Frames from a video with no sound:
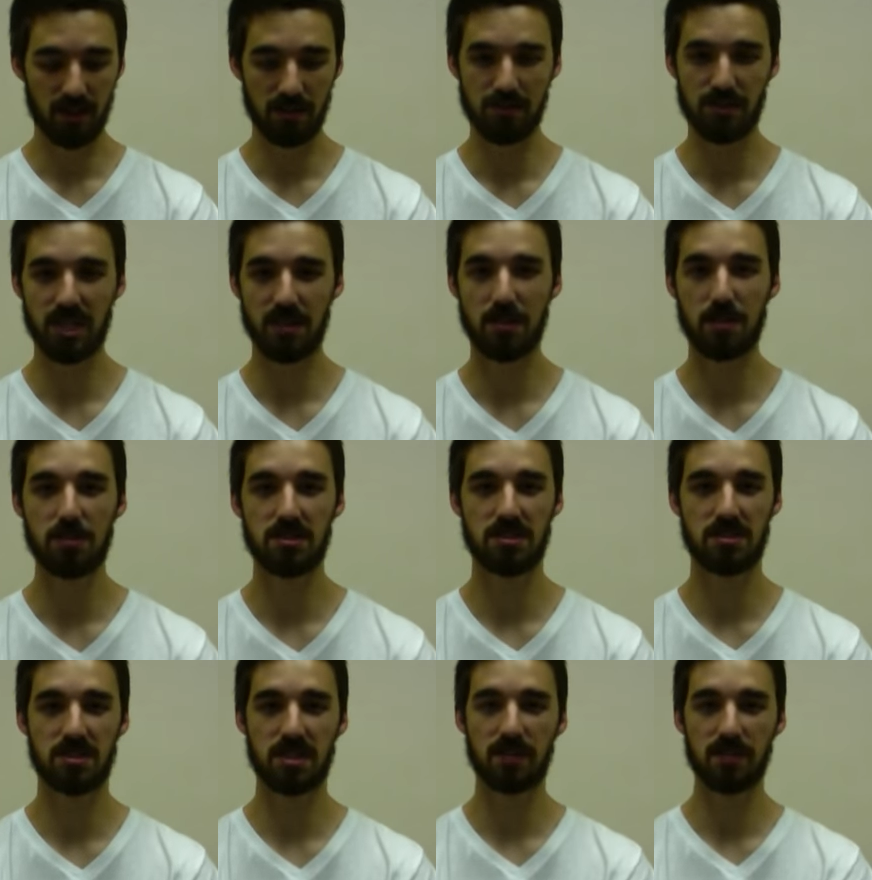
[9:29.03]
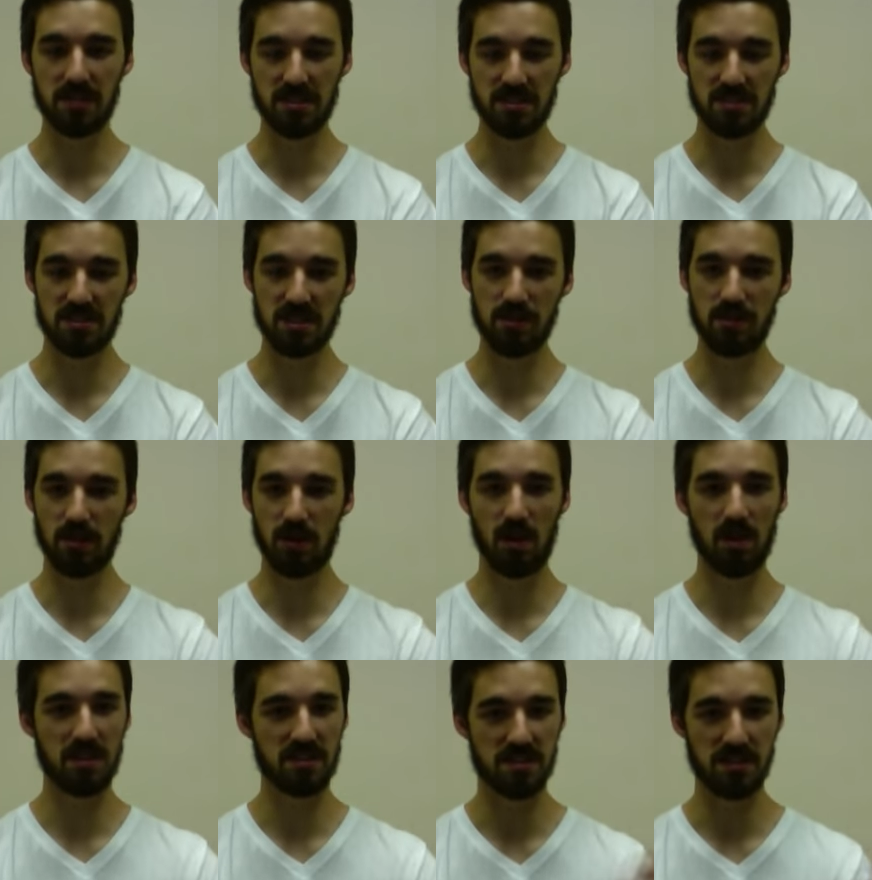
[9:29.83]
Jamie was just giving Stephen
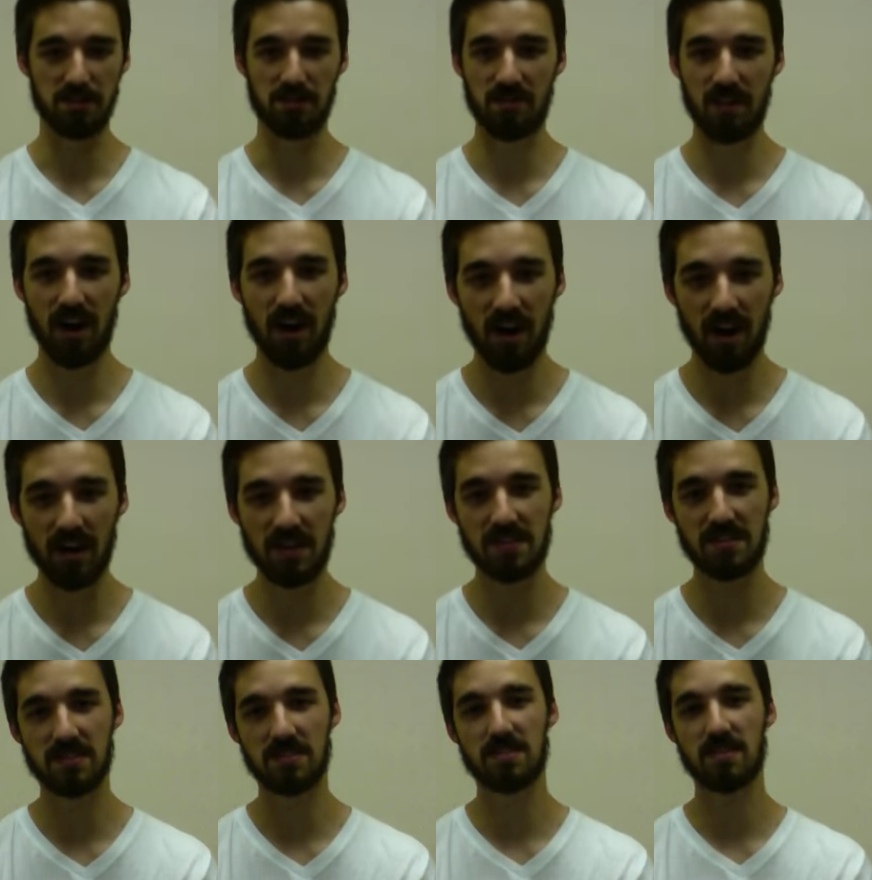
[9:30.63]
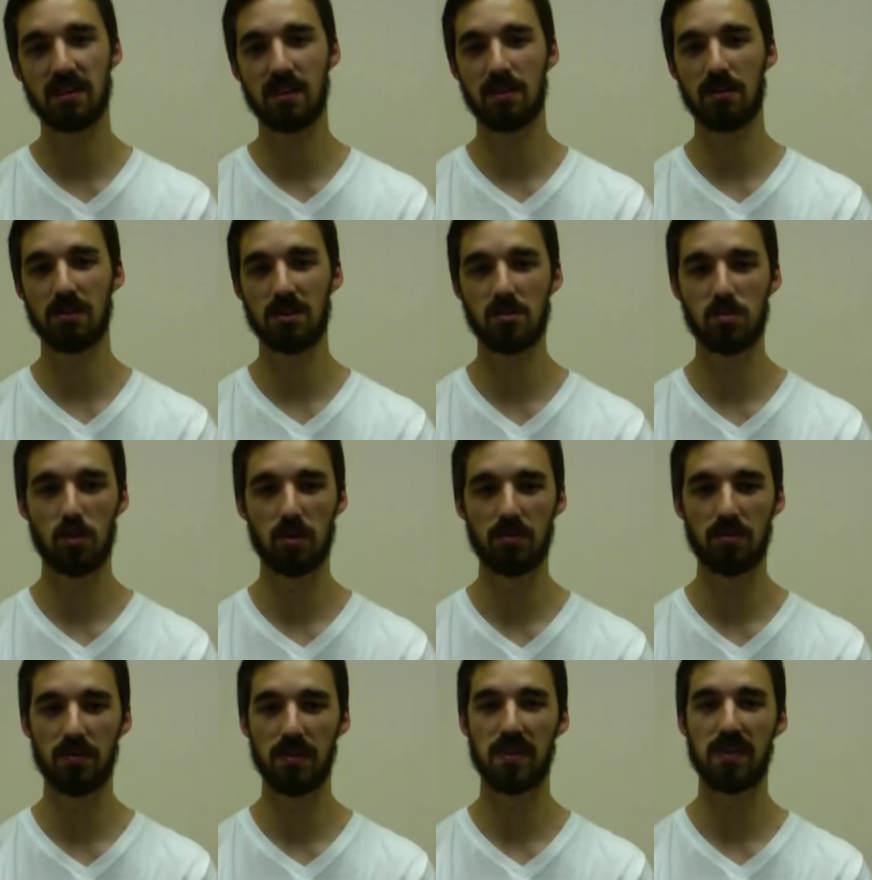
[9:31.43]
all this advice and saying all these
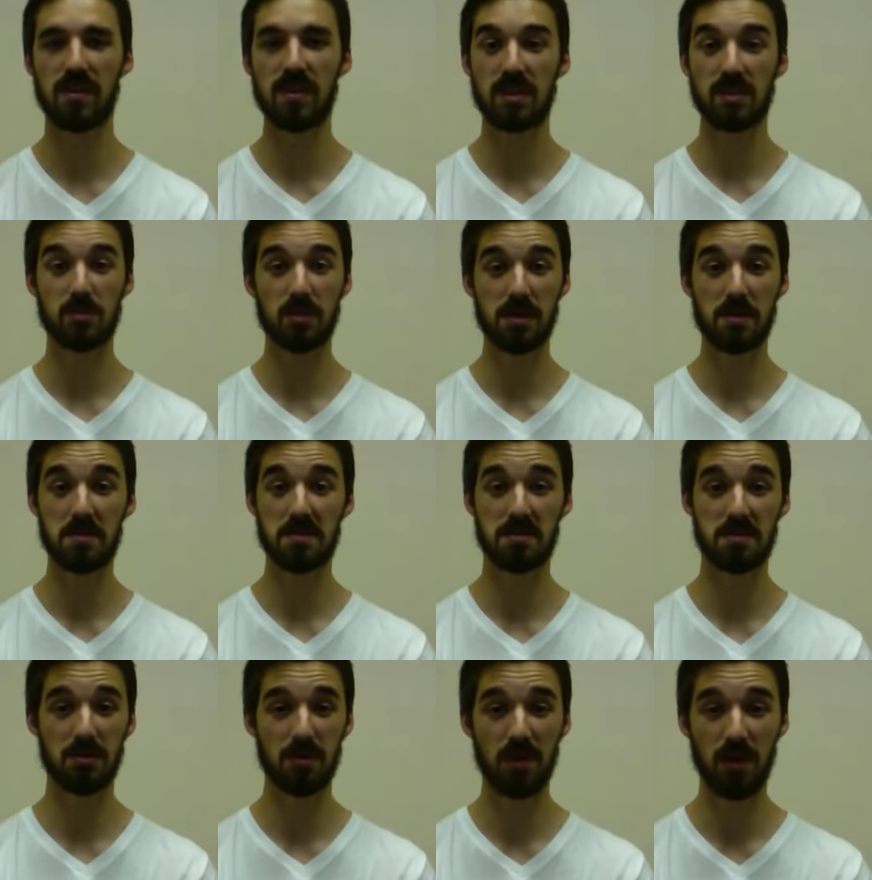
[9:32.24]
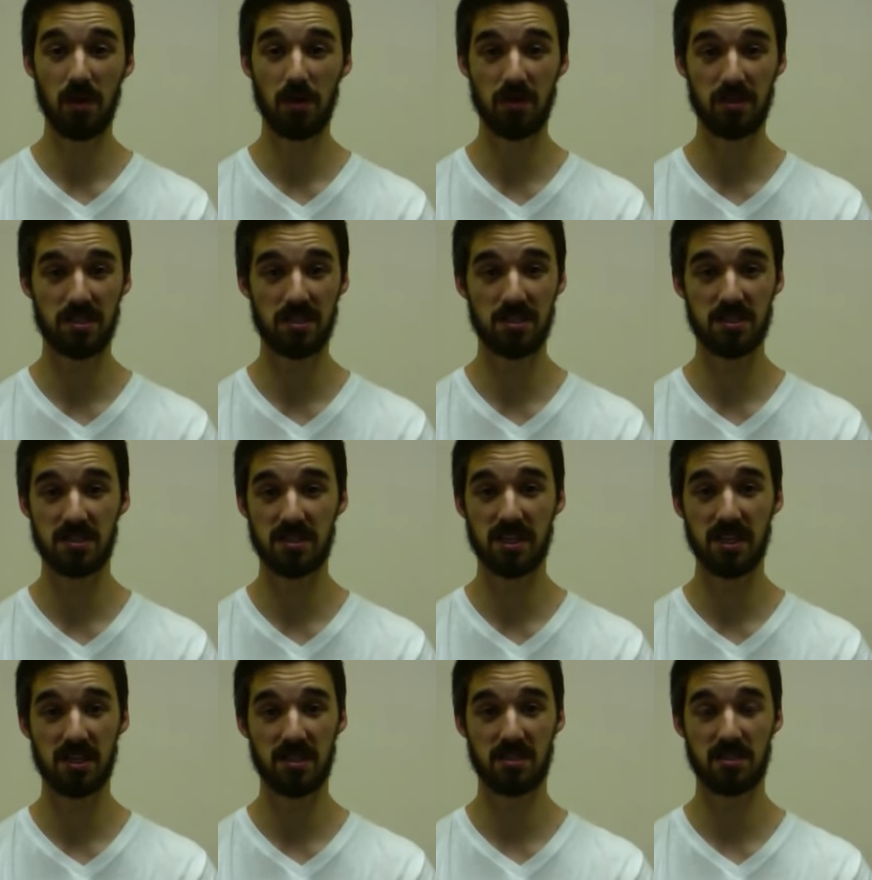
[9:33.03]
wonderful things. What he was doing was
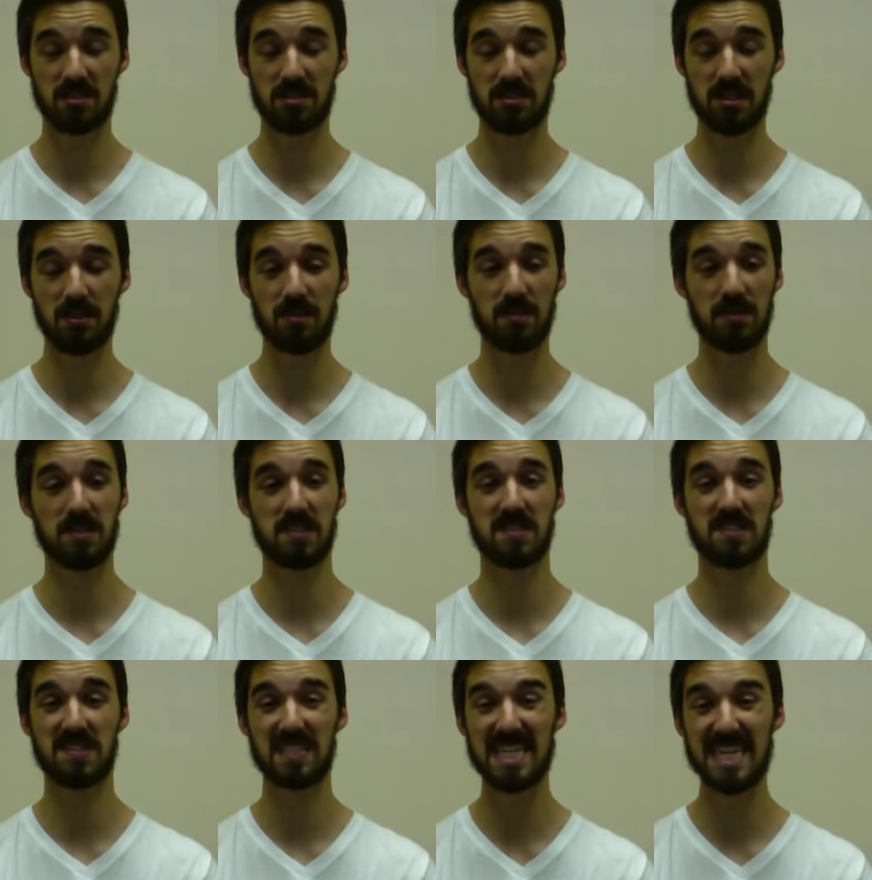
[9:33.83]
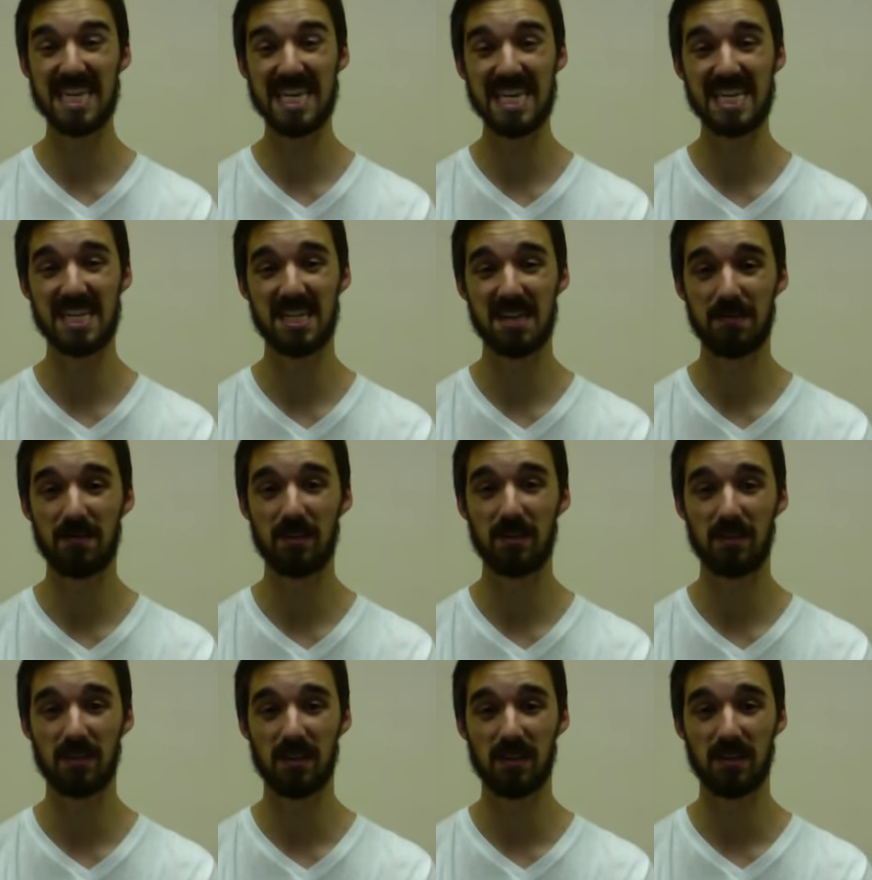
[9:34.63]
just getting Stephen to see it
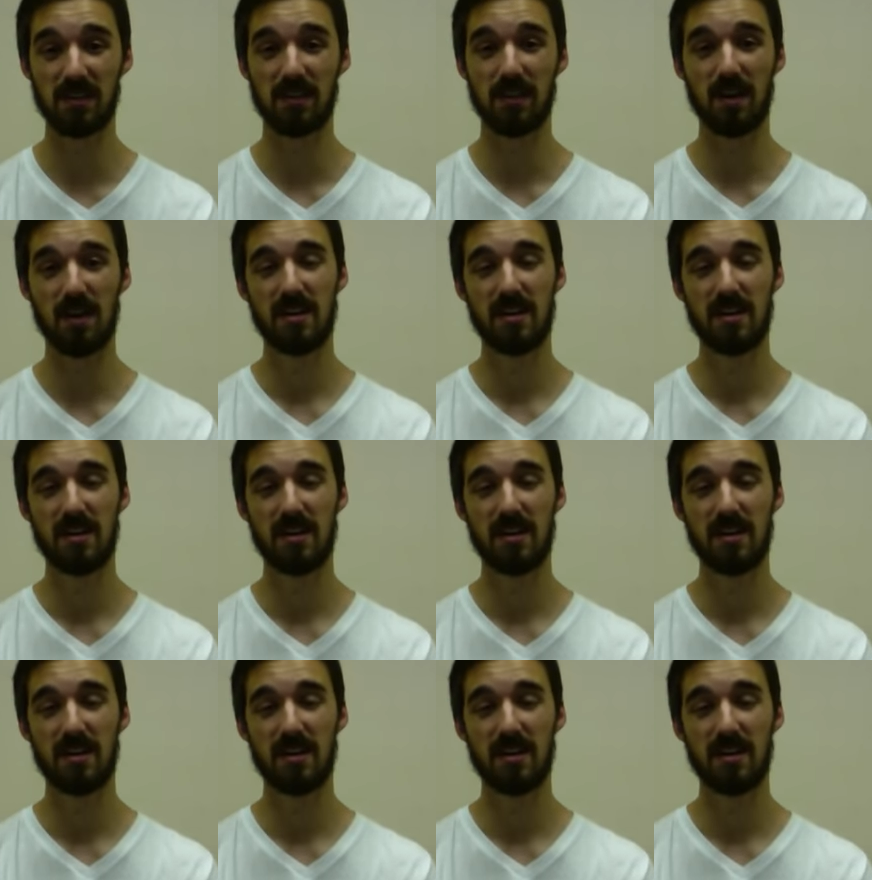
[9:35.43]
differently.